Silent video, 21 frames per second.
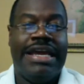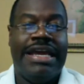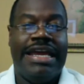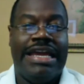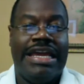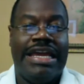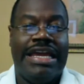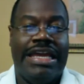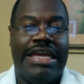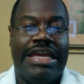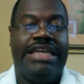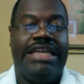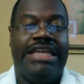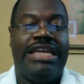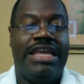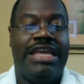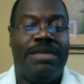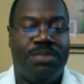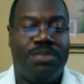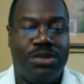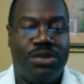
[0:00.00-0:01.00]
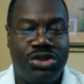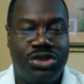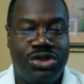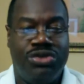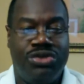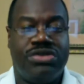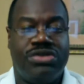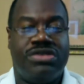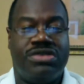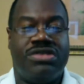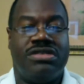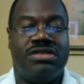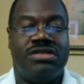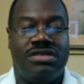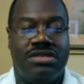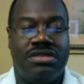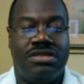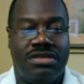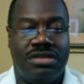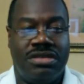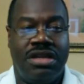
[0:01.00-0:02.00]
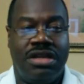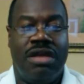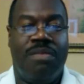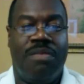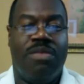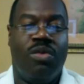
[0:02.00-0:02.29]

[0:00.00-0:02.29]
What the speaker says: it did produce the number